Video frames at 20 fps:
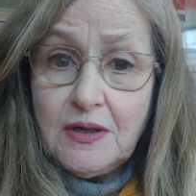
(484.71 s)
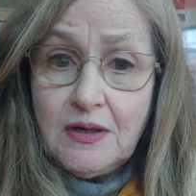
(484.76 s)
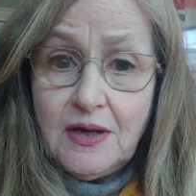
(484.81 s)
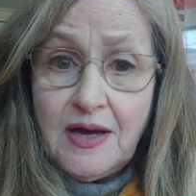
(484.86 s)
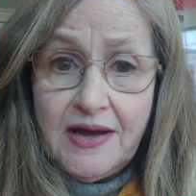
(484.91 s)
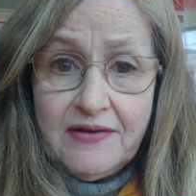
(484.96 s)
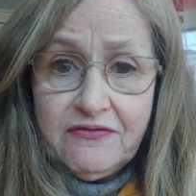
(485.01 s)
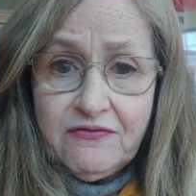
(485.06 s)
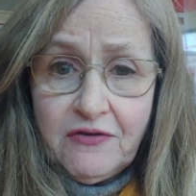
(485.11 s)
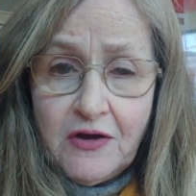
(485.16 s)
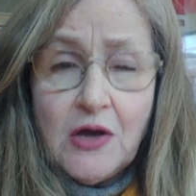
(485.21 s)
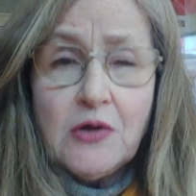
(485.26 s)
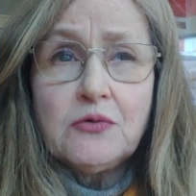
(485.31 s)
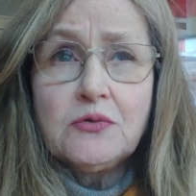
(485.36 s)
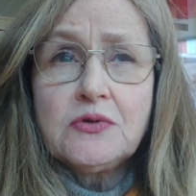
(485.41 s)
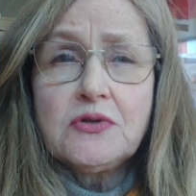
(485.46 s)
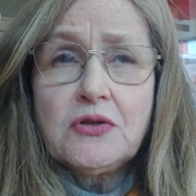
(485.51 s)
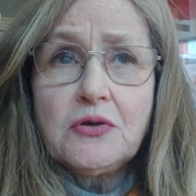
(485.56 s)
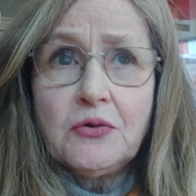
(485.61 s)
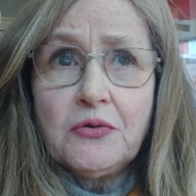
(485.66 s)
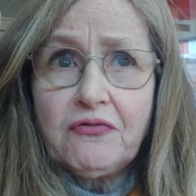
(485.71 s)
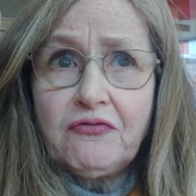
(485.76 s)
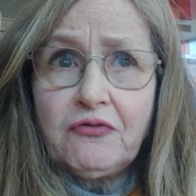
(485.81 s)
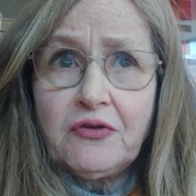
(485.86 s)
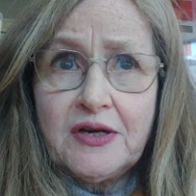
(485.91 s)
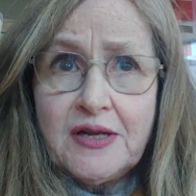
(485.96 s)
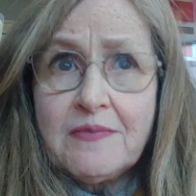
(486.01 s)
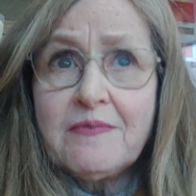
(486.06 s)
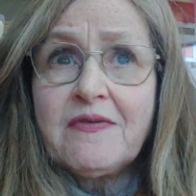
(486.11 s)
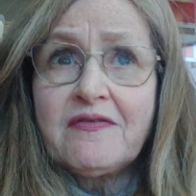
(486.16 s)
I found through
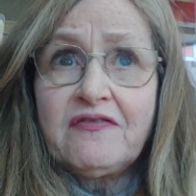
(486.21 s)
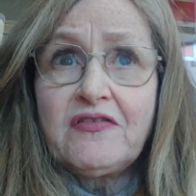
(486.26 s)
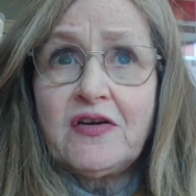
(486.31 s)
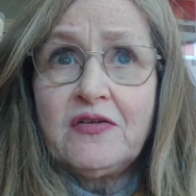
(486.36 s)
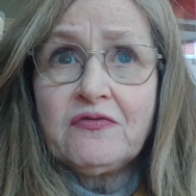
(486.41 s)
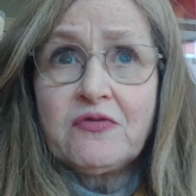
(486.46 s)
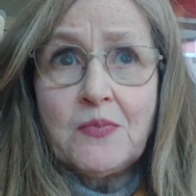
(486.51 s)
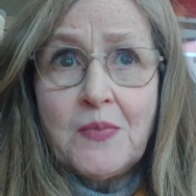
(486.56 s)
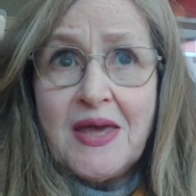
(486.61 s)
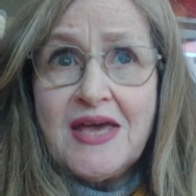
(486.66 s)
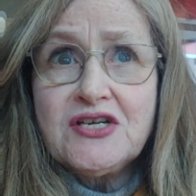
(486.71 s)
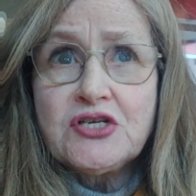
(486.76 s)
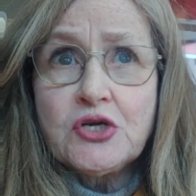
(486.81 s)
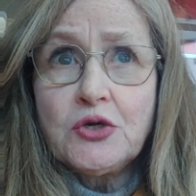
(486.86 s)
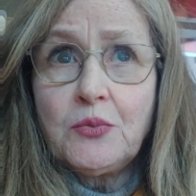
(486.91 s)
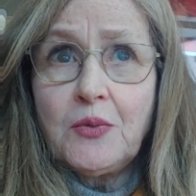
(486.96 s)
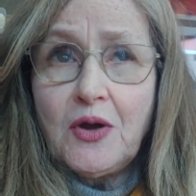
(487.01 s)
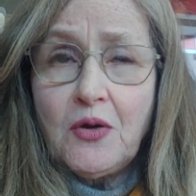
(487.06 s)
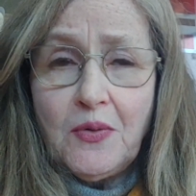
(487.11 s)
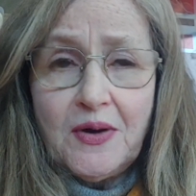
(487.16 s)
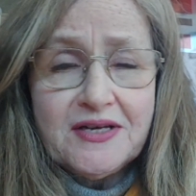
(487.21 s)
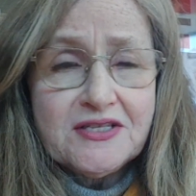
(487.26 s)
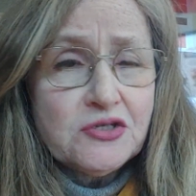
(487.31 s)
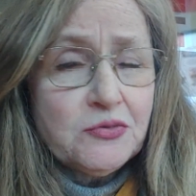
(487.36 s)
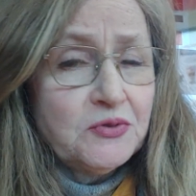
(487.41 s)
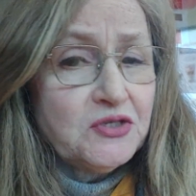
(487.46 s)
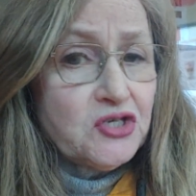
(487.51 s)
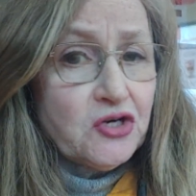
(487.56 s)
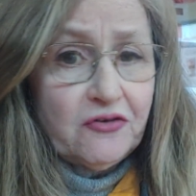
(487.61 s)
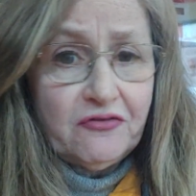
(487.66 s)
freedom of information requests,
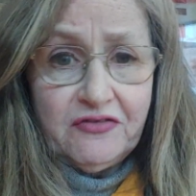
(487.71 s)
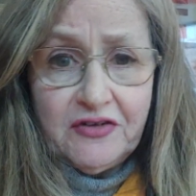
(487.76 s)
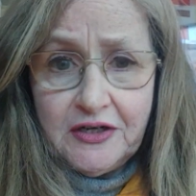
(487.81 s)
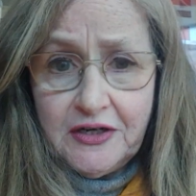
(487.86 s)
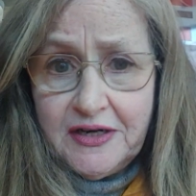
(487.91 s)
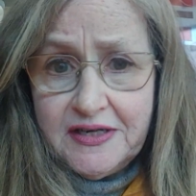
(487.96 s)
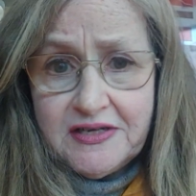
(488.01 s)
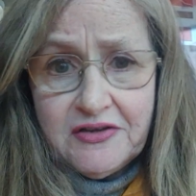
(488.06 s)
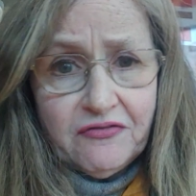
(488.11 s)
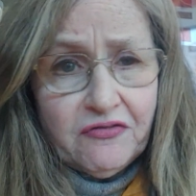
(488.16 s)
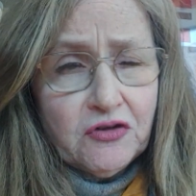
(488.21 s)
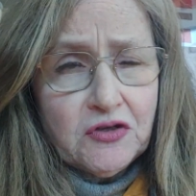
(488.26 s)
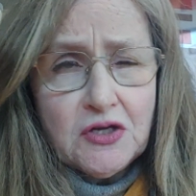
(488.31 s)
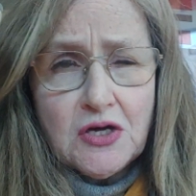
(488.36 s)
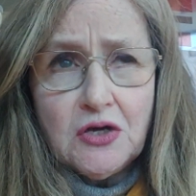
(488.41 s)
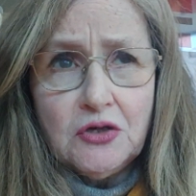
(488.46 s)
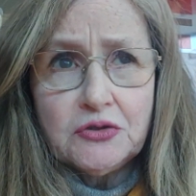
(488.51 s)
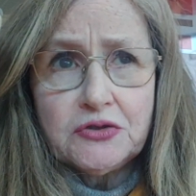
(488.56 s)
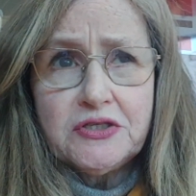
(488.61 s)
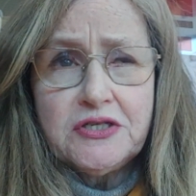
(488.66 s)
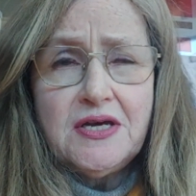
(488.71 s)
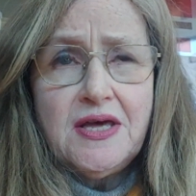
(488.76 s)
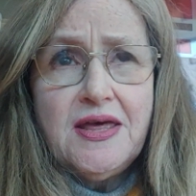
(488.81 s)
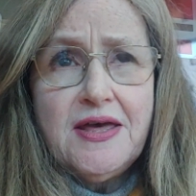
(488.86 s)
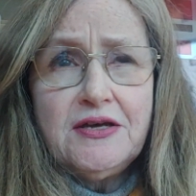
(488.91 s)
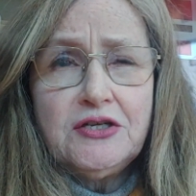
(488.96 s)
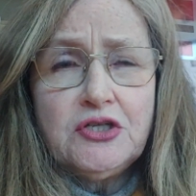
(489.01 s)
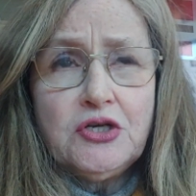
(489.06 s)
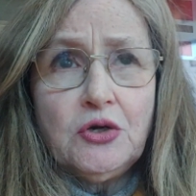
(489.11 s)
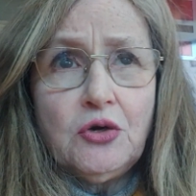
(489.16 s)
which are very difficult
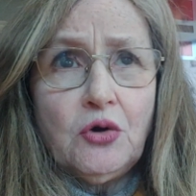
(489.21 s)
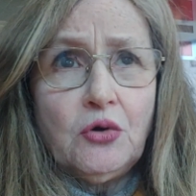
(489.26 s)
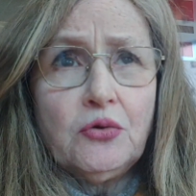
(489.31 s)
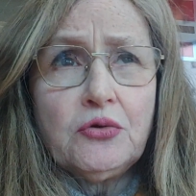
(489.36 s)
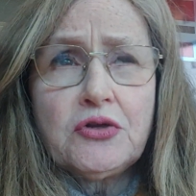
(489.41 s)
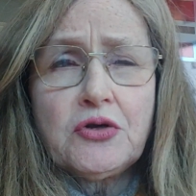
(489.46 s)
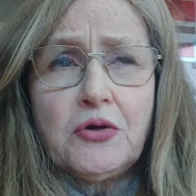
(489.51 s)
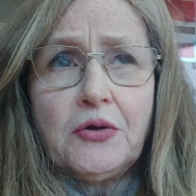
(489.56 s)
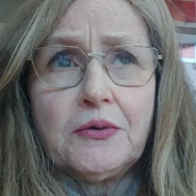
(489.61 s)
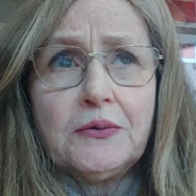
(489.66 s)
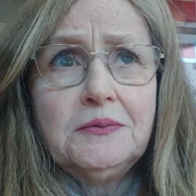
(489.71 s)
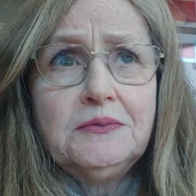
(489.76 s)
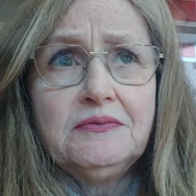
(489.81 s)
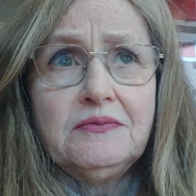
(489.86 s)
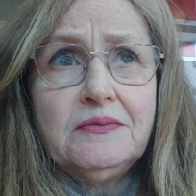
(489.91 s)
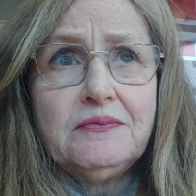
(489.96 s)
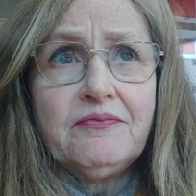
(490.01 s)
to go through.